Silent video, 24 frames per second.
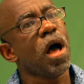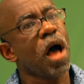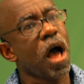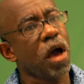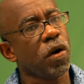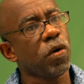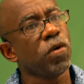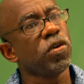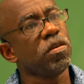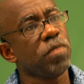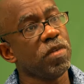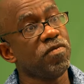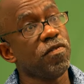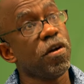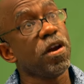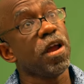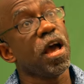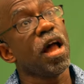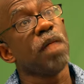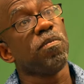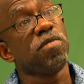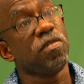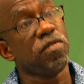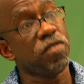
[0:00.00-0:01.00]
are going to be very
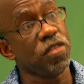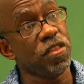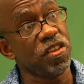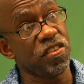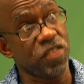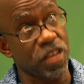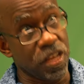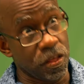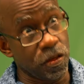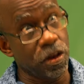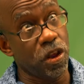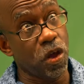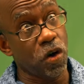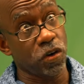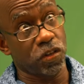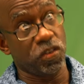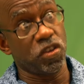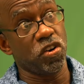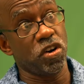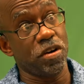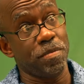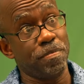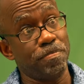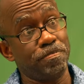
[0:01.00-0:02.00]
helpful for this in the long
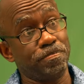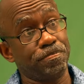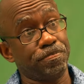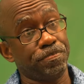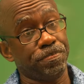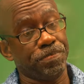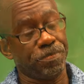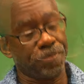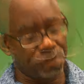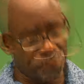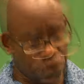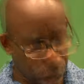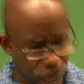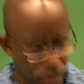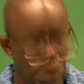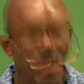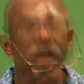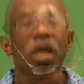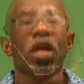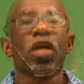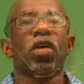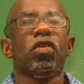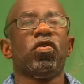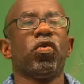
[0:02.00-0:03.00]
term.
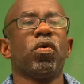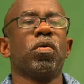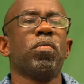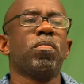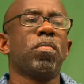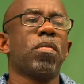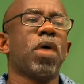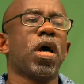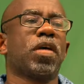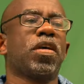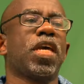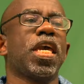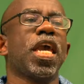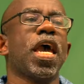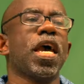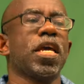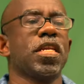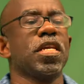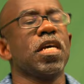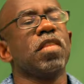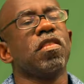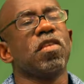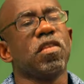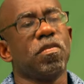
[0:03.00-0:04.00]
So a key
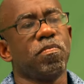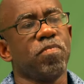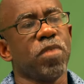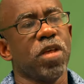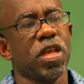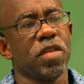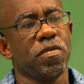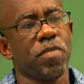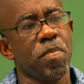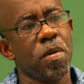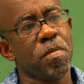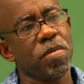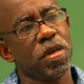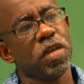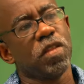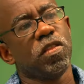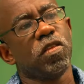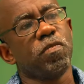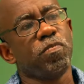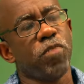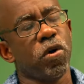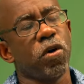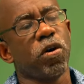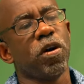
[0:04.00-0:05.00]
idea that's permitted
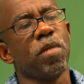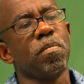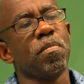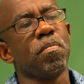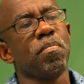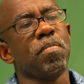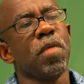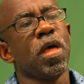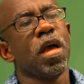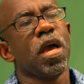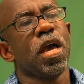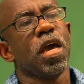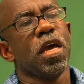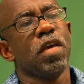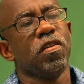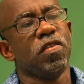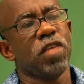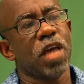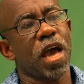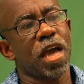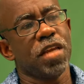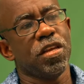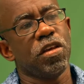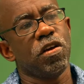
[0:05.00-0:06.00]
this program is
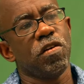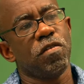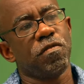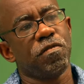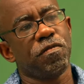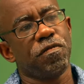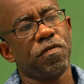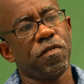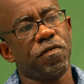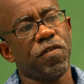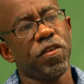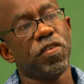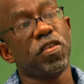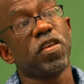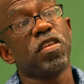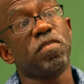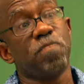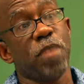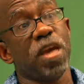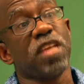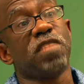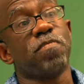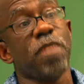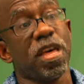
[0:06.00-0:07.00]
the idea of
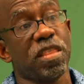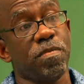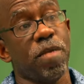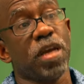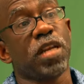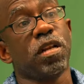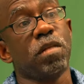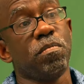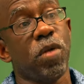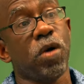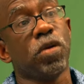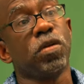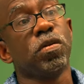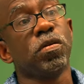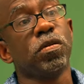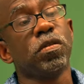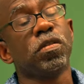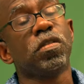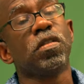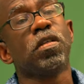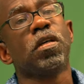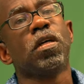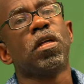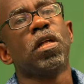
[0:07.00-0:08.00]
physics-based mathematical
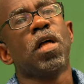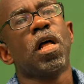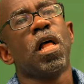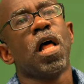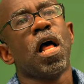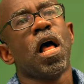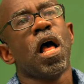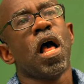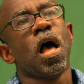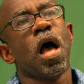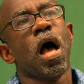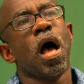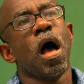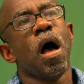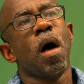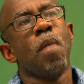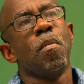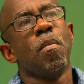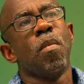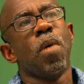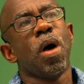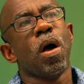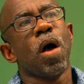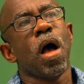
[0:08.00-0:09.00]
models,
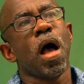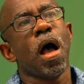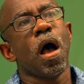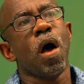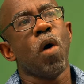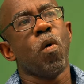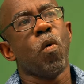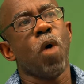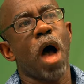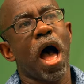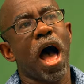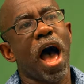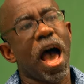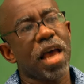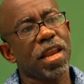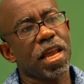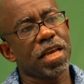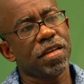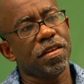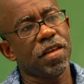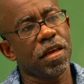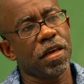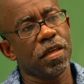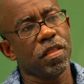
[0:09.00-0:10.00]

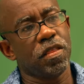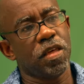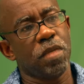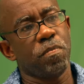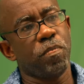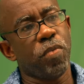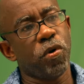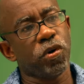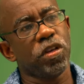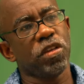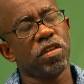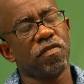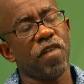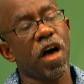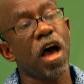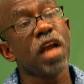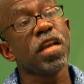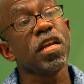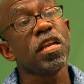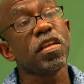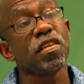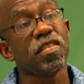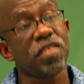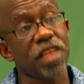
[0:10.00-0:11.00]
highlighting the importance of
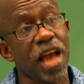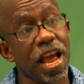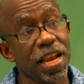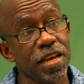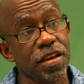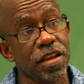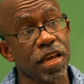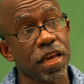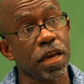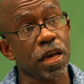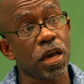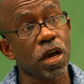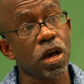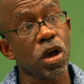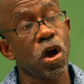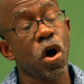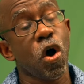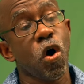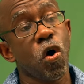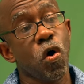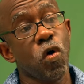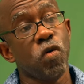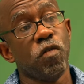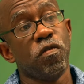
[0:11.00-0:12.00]
understanding
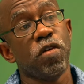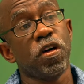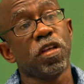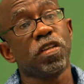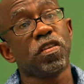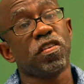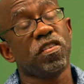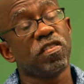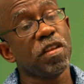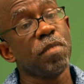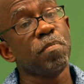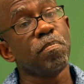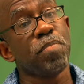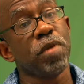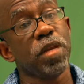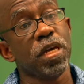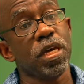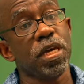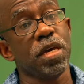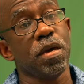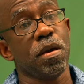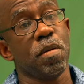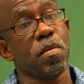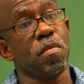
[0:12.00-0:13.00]
over
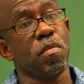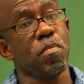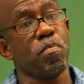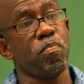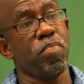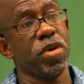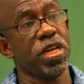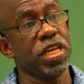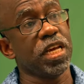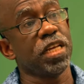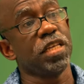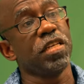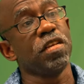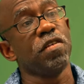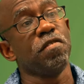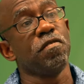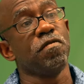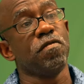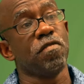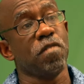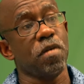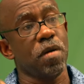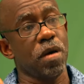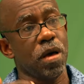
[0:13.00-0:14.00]
simply
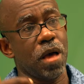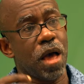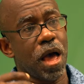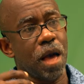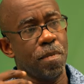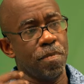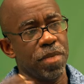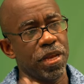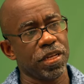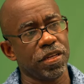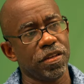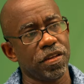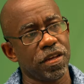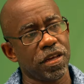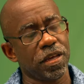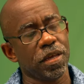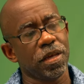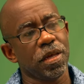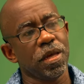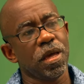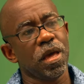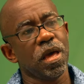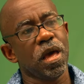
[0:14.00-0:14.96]
predictive ability.